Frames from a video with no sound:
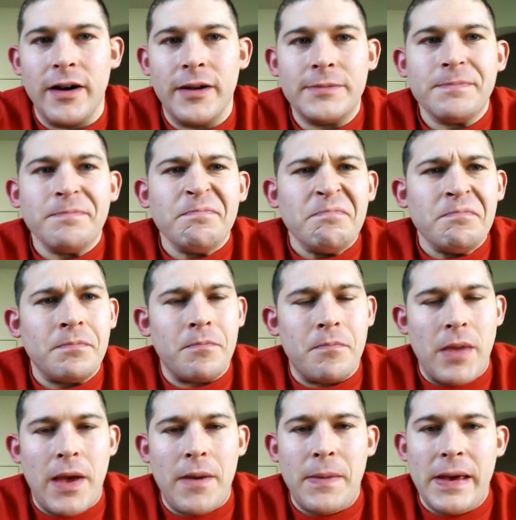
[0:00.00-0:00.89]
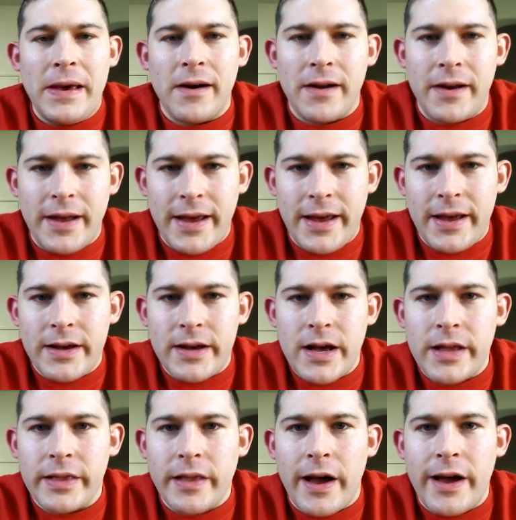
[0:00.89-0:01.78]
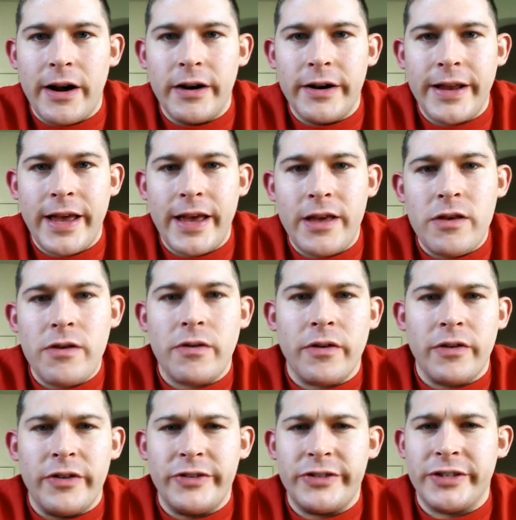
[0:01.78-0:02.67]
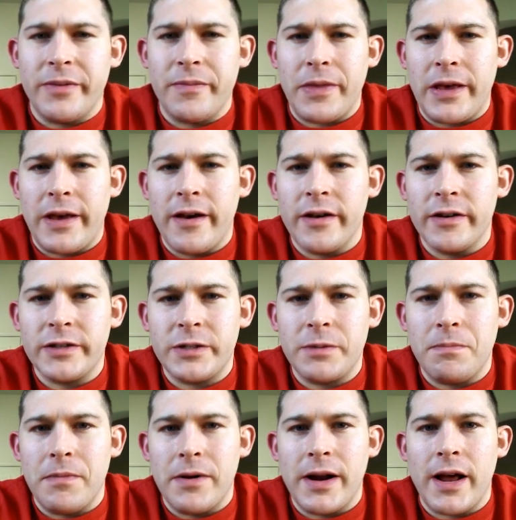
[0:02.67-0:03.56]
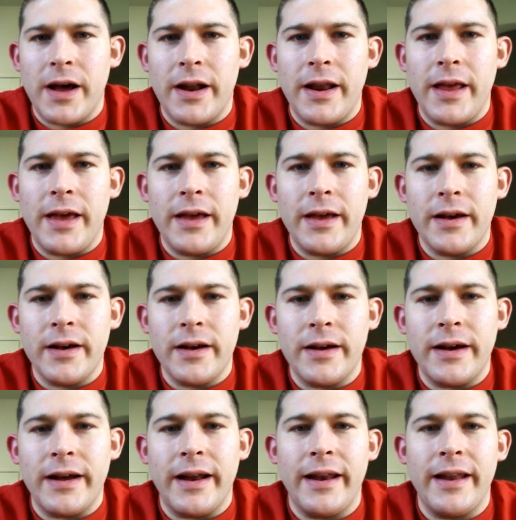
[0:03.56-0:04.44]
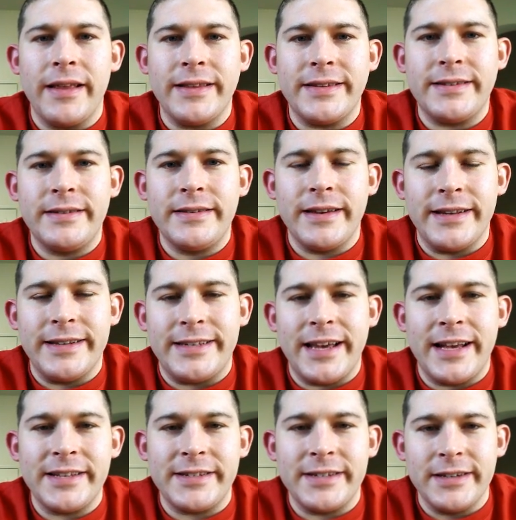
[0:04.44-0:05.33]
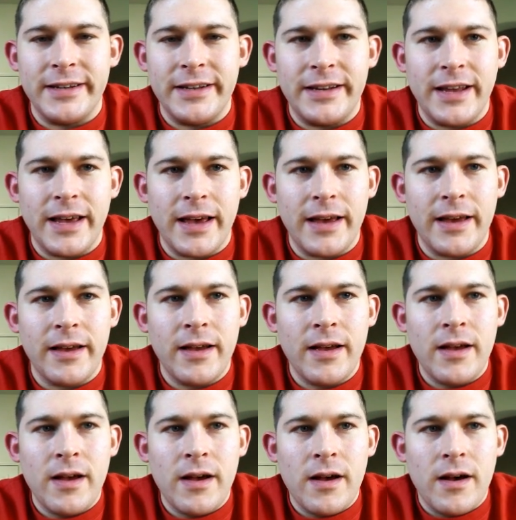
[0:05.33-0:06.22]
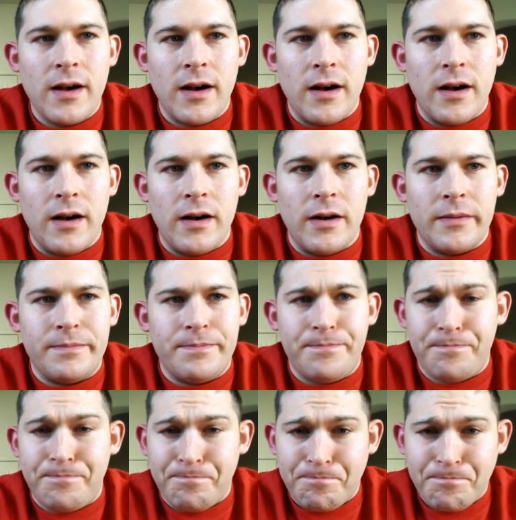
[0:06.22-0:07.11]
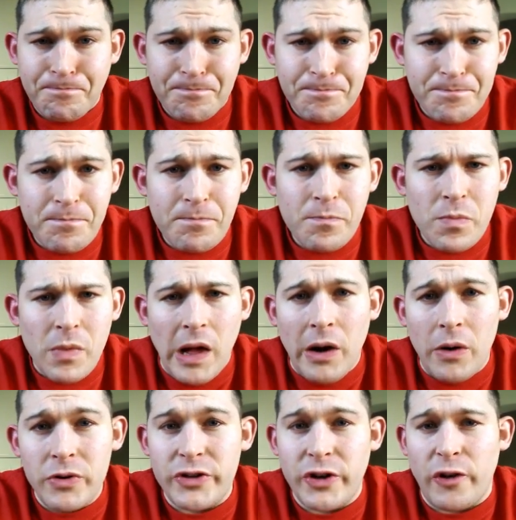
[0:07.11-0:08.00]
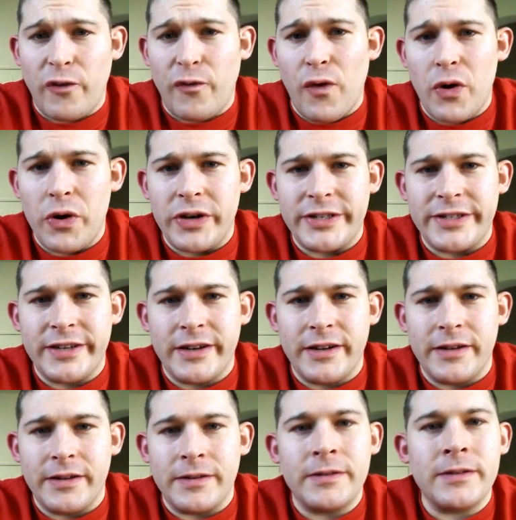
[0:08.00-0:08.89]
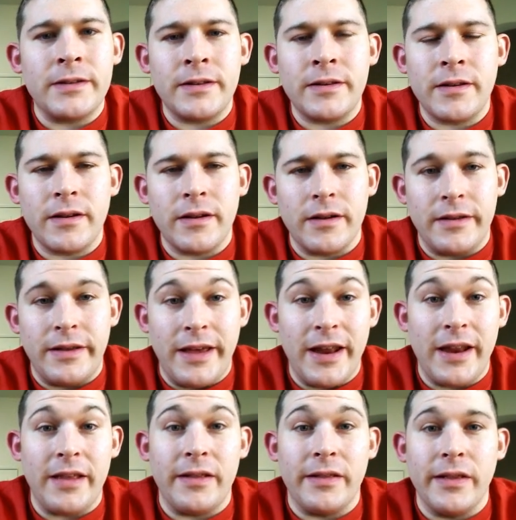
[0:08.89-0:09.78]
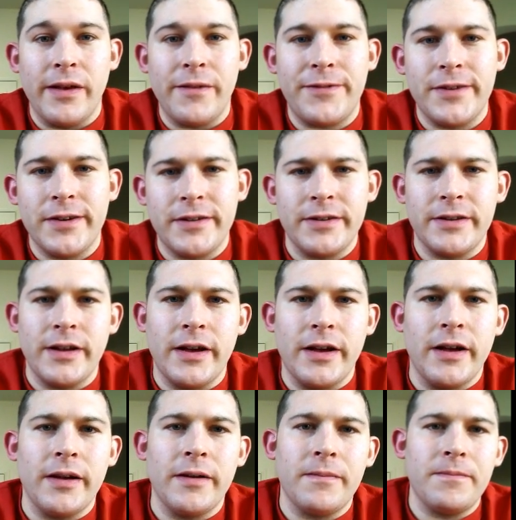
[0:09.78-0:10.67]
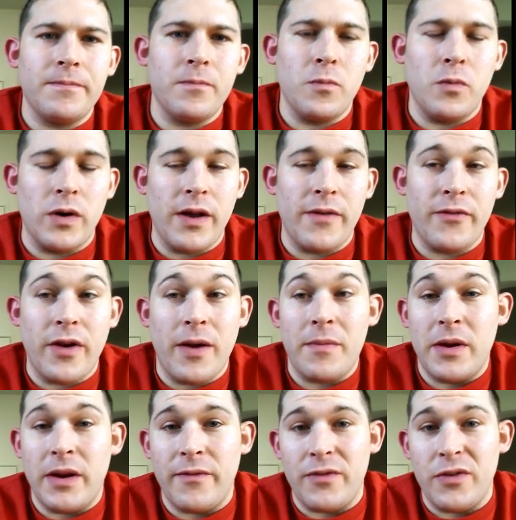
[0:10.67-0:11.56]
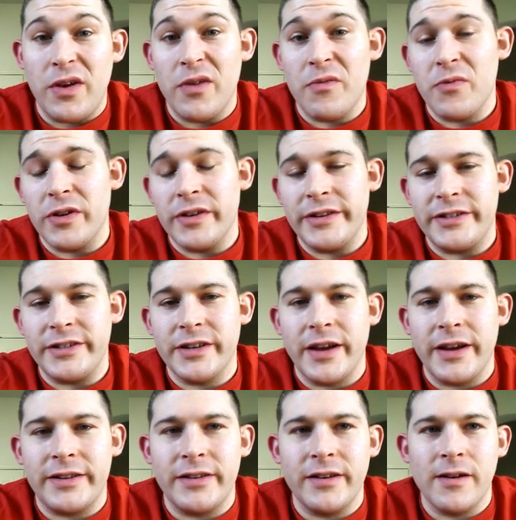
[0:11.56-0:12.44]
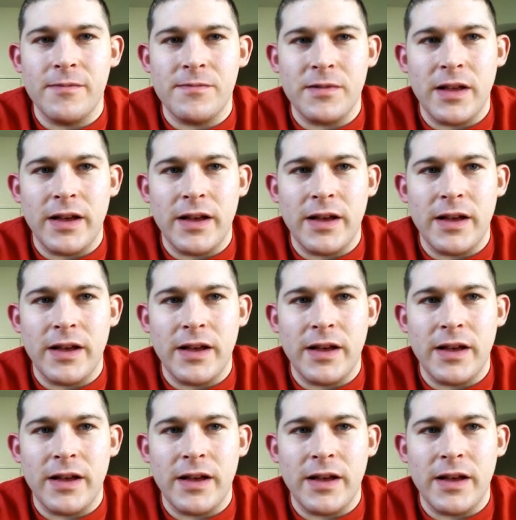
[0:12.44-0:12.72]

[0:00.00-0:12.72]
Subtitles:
Maybe on a lighter day you could do something else, but on an intensity day, I would just focus on getting the lift done, whatever. I mean, if you get really psyched up like